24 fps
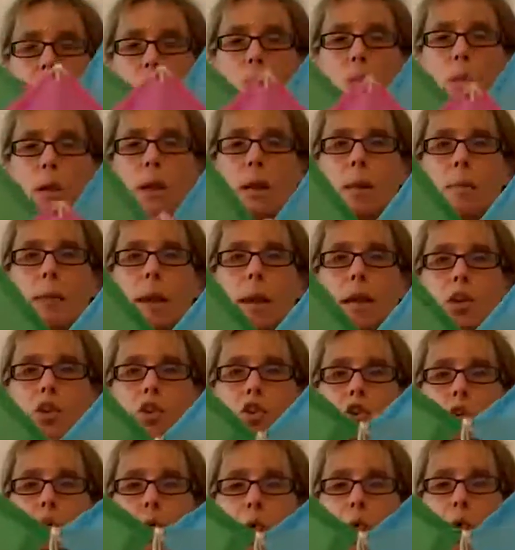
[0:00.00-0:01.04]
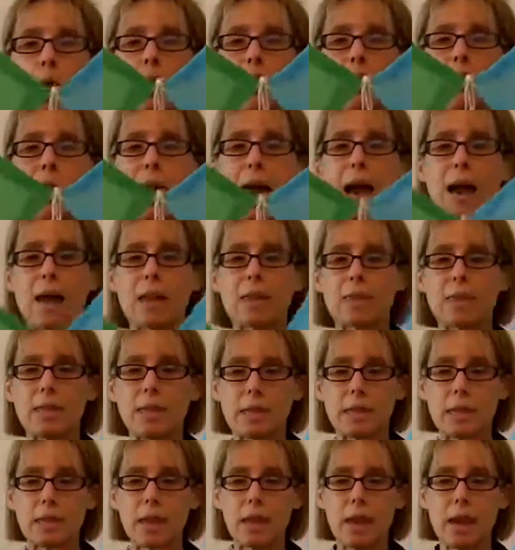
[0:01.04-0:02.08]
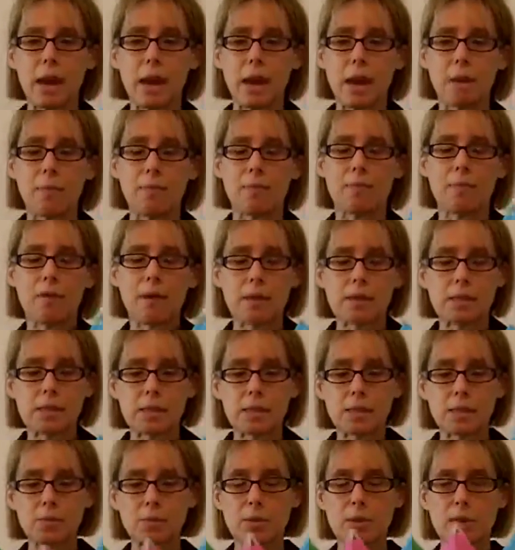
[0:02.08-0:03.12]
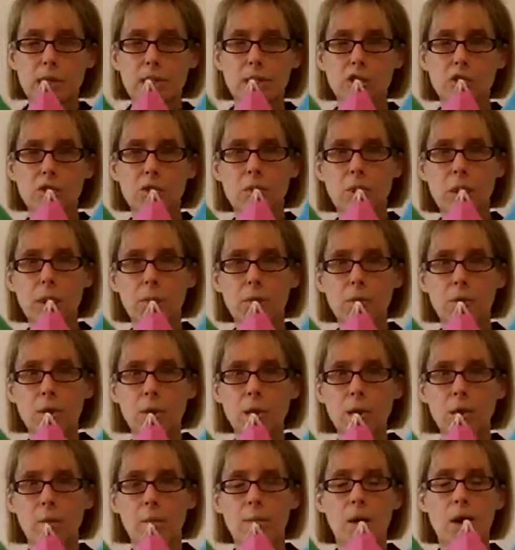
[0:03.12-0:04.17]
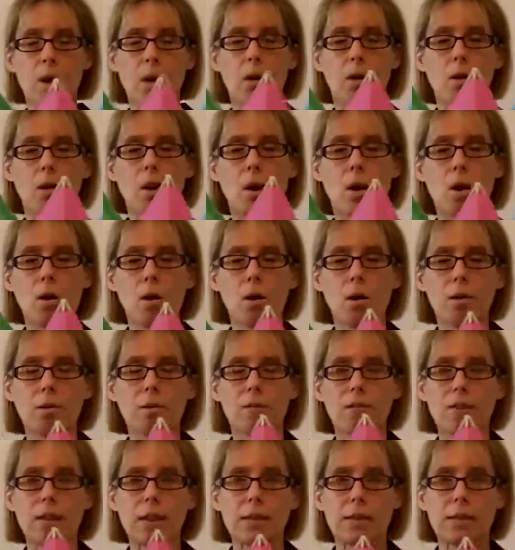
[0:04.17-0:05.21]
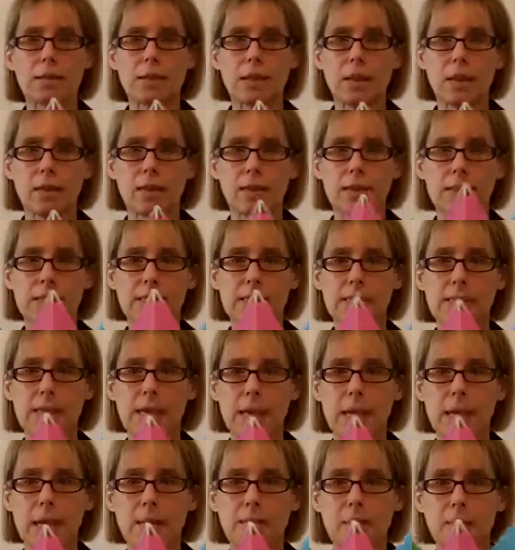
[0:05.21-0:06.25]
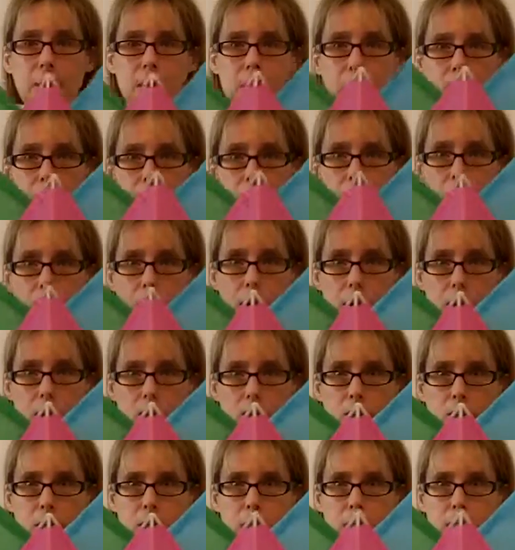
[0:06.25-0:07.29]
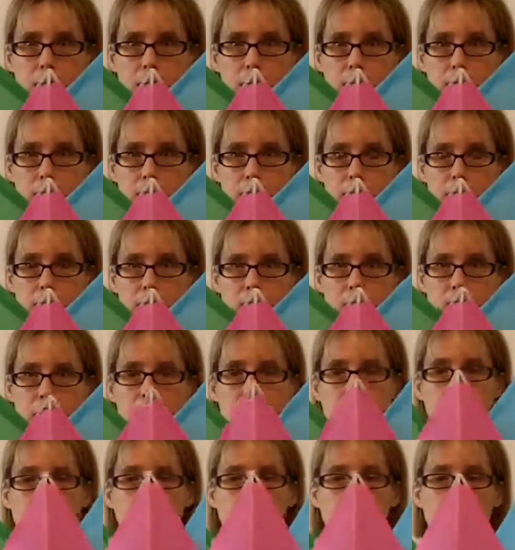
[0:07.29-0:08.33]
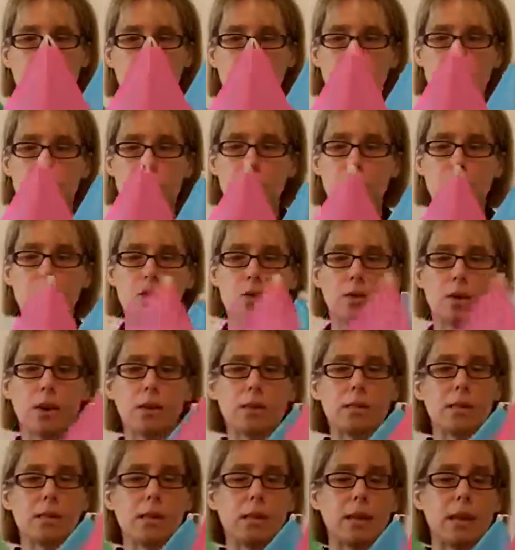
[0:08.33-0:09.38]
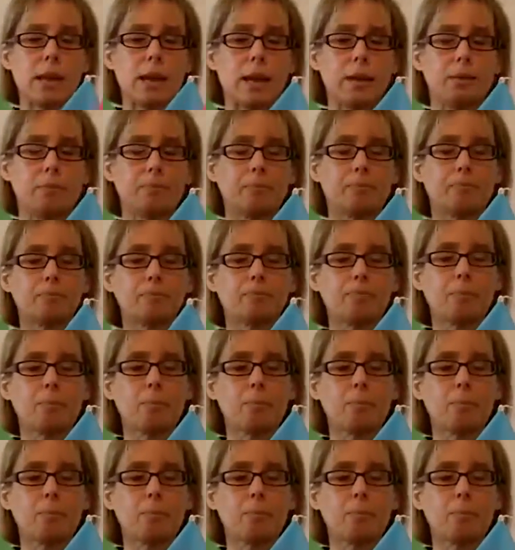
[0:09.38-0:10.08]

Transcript: you want to make sure that the faces with the tissue paper on them are all facing in the same direction. Can you see that? And then you're going to get